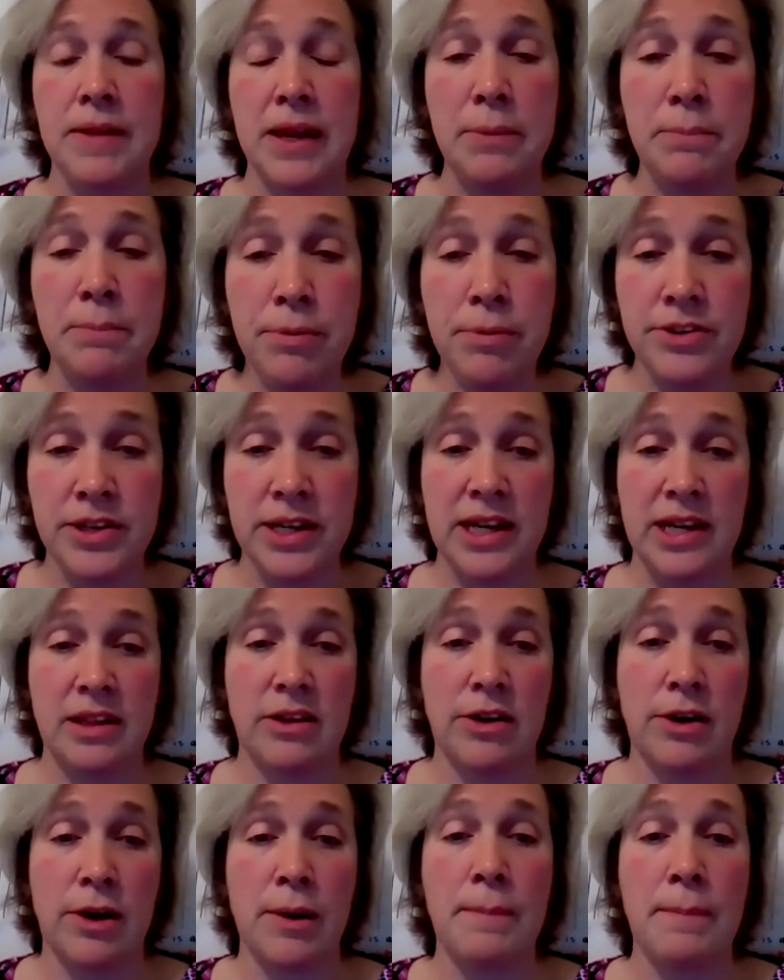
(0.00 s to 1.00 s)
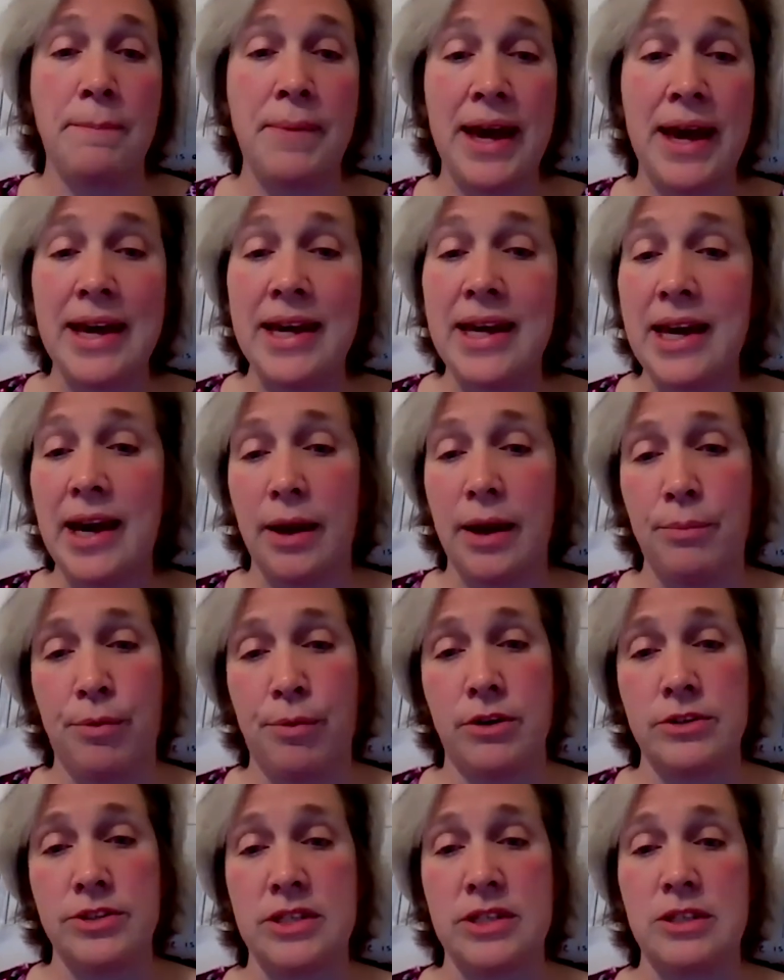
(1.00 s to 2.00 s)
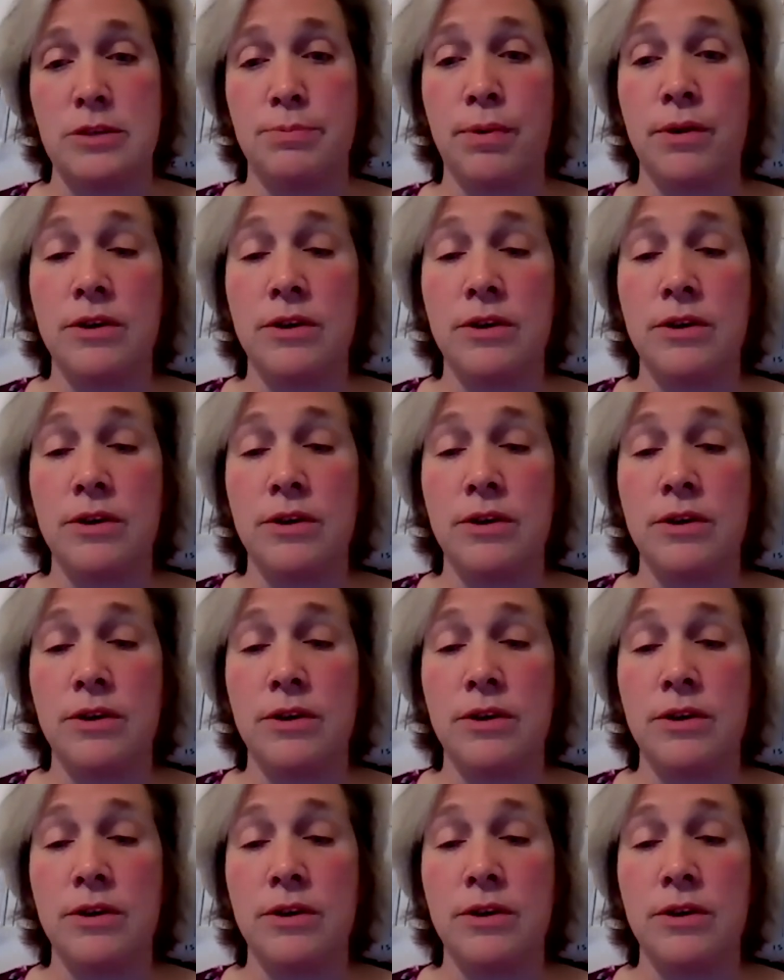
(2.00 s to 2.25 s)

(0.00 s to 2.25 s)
In particular, Peggy Ambrose's